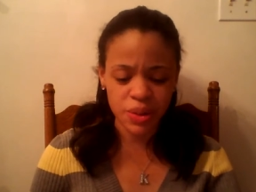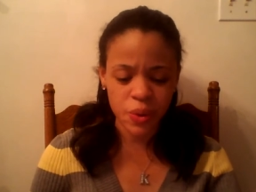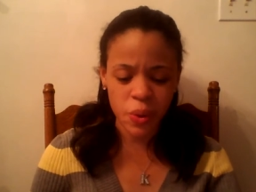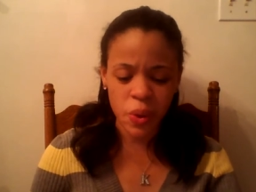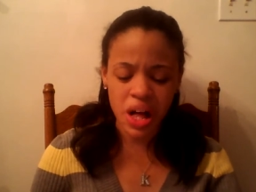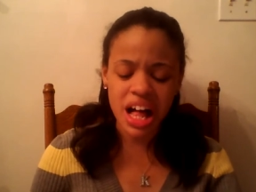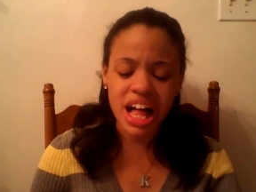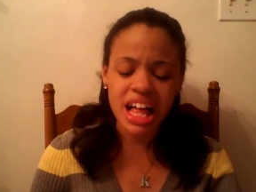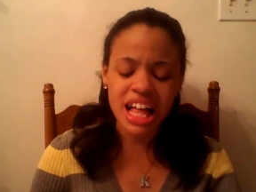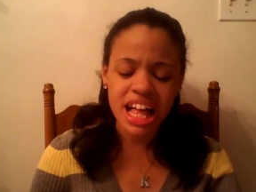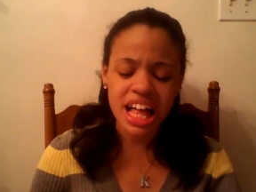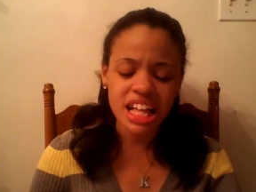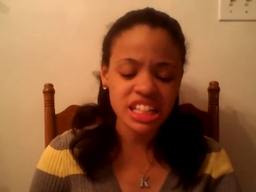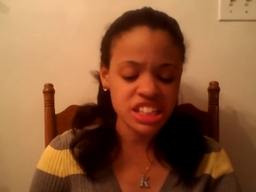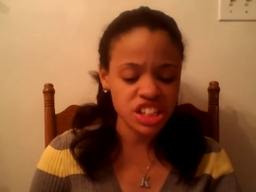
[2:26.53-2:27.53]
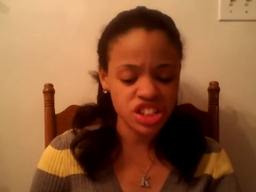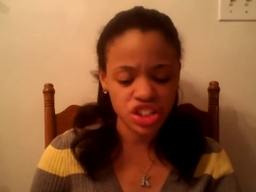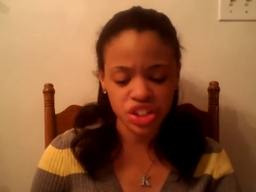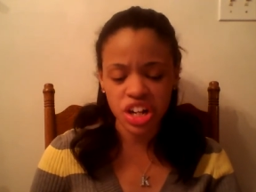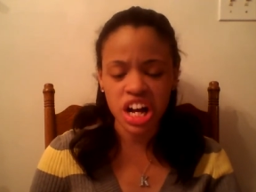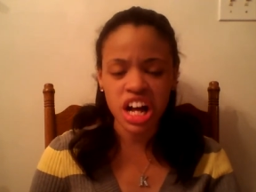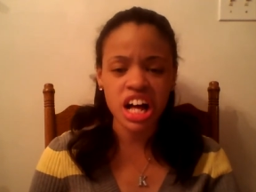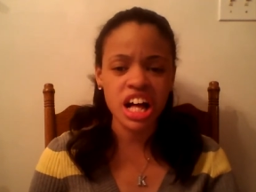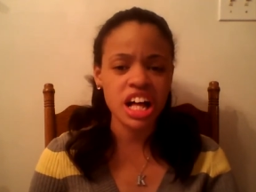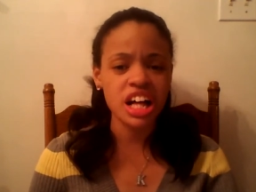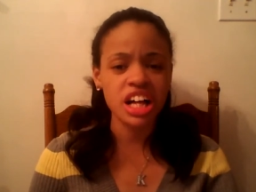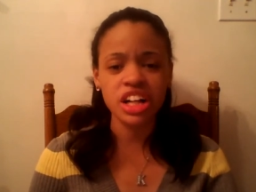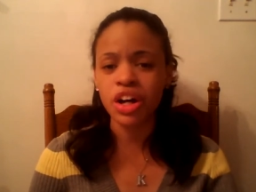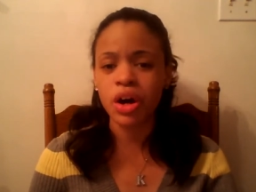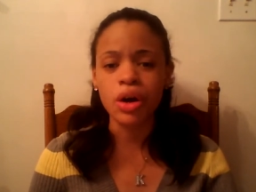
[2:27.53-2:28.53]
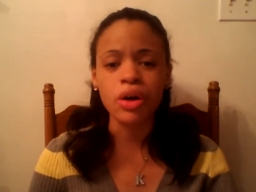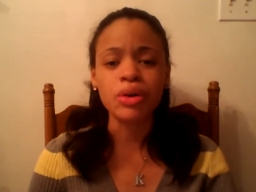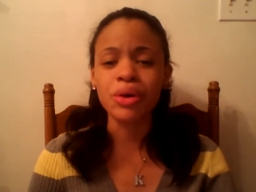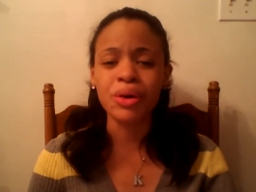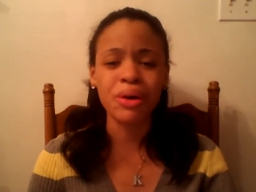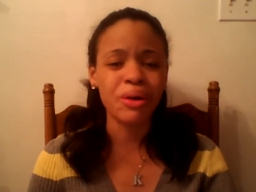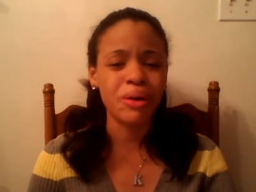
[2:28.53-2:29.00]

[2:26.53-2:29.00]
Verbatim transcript: was the struggle